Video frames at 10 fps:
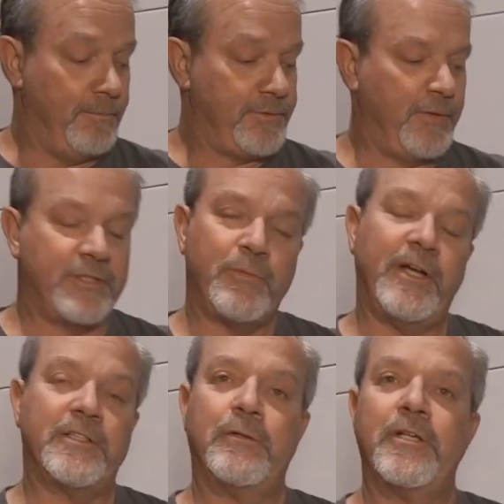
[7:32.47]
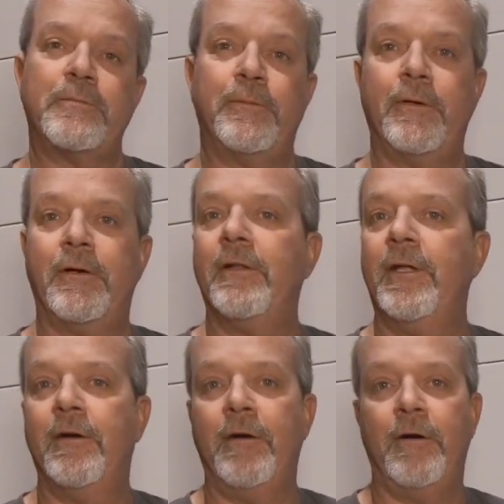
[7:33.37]
So that's why it's crisper,
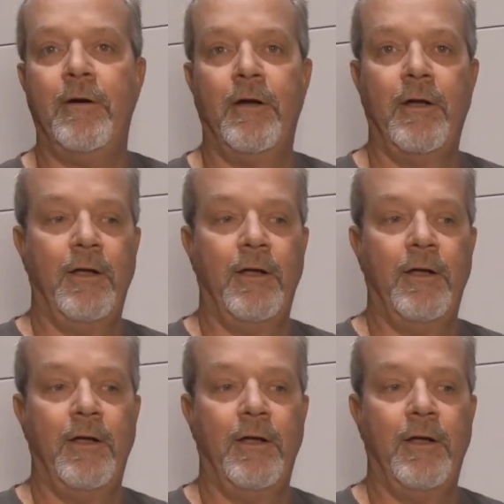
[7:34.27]
cleaner,